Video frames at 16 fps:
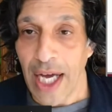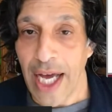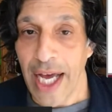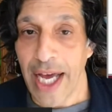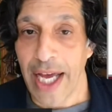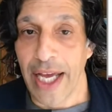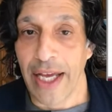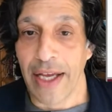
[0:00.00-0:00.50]

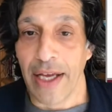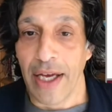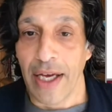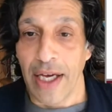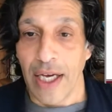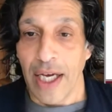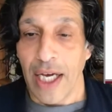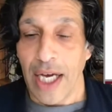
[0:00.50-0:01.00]
a
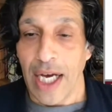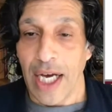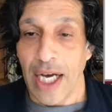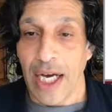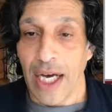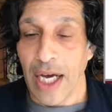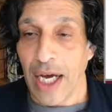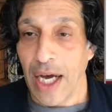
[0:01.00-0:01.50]

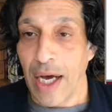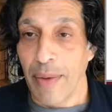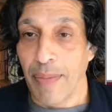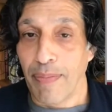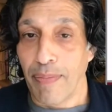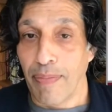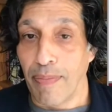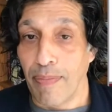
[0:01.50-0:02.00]

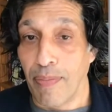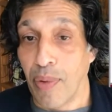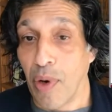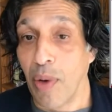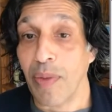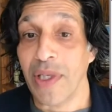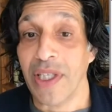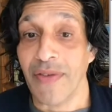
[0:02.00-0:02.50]

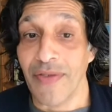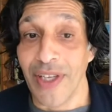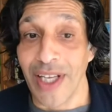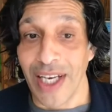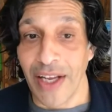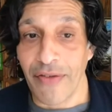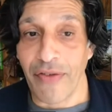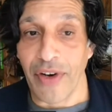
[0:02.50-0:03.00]
promise of
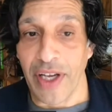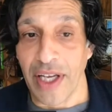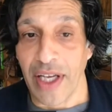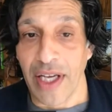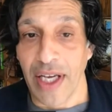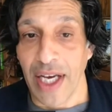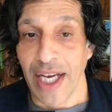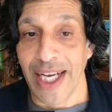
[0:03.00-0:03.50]

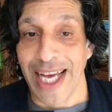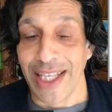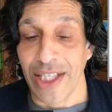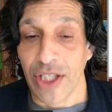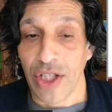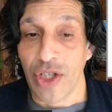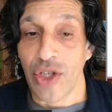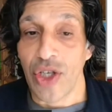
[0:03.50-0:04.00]
delivery
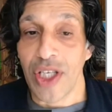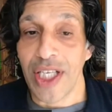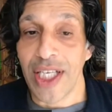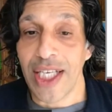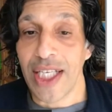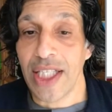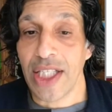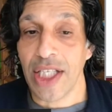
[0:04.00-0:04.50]
against, you
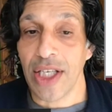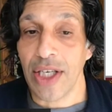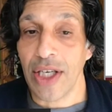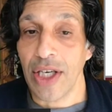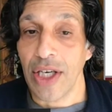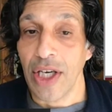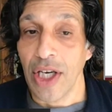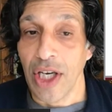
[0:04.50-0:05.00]
need
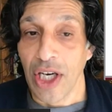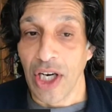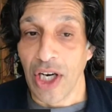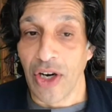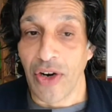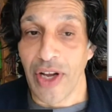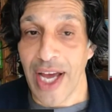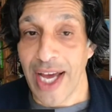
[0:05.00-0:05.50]
to
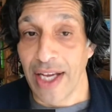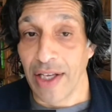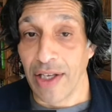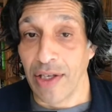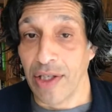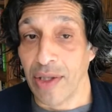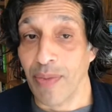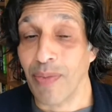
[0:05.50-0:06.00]

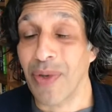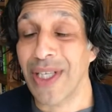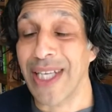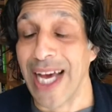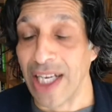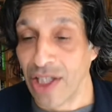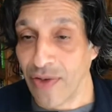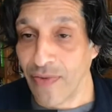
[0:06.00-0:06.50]
create some
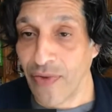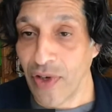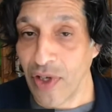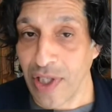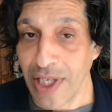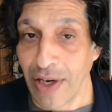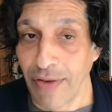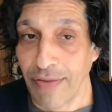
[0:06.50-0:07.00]
protection for
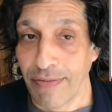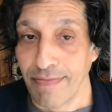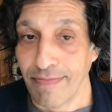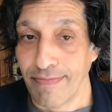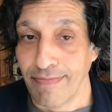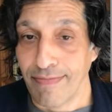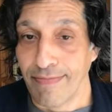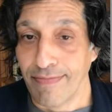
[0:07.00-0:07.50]
yourself.
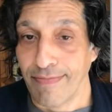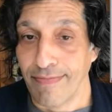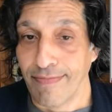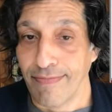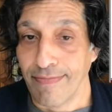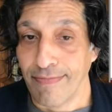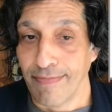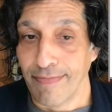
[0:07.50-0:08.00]

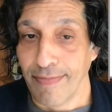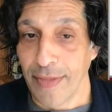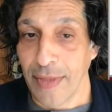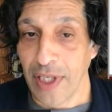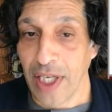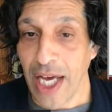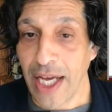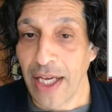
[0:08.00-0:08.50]

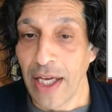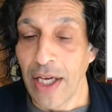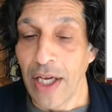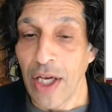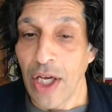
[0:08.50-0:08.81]
Okay,